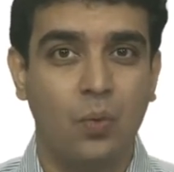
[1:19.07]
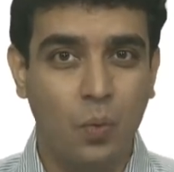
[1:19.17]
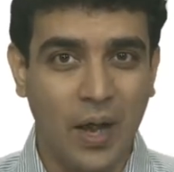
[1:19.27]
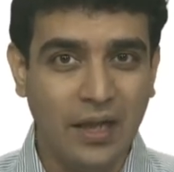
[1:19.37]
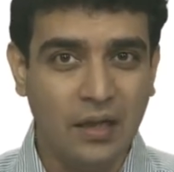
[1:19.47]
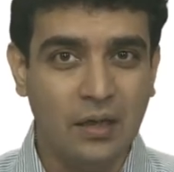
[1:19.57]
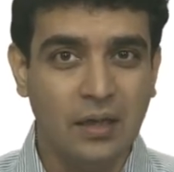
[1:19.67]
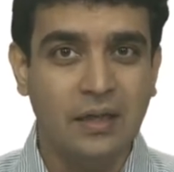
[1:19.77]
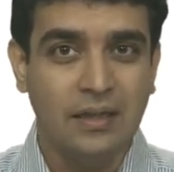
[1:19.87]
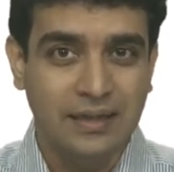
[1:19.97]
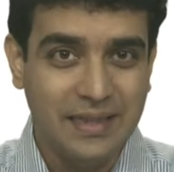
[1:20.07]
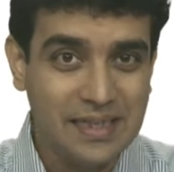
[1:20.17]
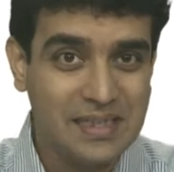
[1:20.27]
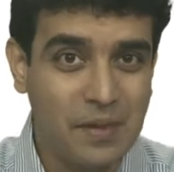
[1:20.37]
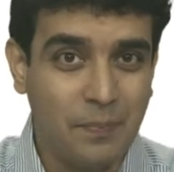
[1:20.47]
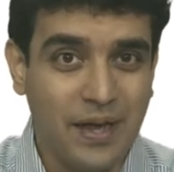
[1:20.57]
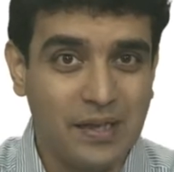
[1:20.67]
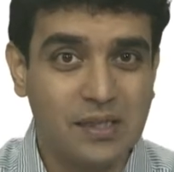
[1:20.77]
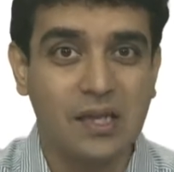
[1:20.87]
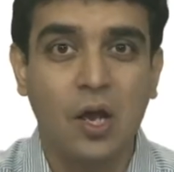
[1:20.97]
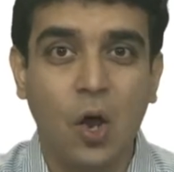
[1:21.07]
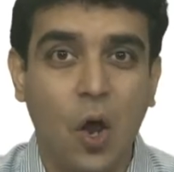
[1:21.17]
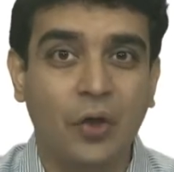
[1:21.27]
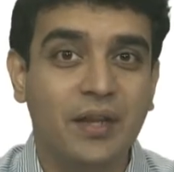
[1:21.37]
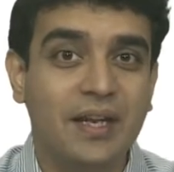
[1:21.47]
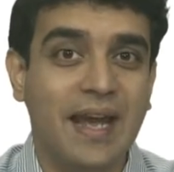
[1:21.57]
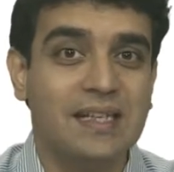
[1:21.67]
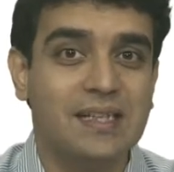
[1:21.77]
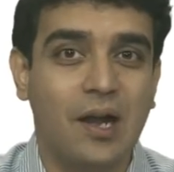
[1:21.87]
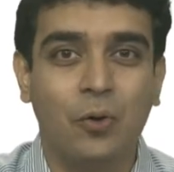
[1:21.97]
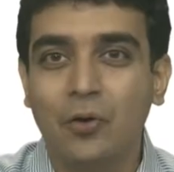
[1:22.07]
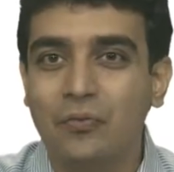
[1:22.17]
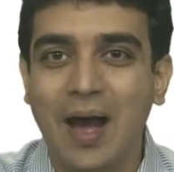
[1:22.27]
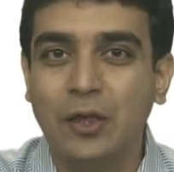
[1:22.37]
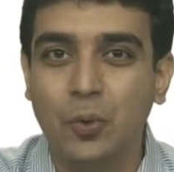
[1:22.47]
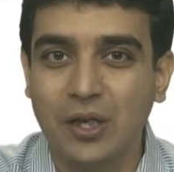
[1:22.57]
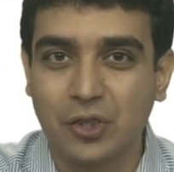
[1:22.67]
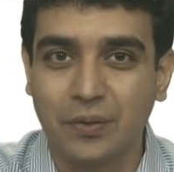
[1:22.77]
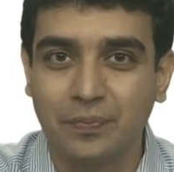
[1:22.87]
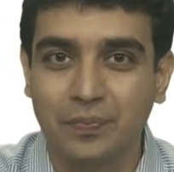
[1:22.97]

Well, this depends on the next round of valuation.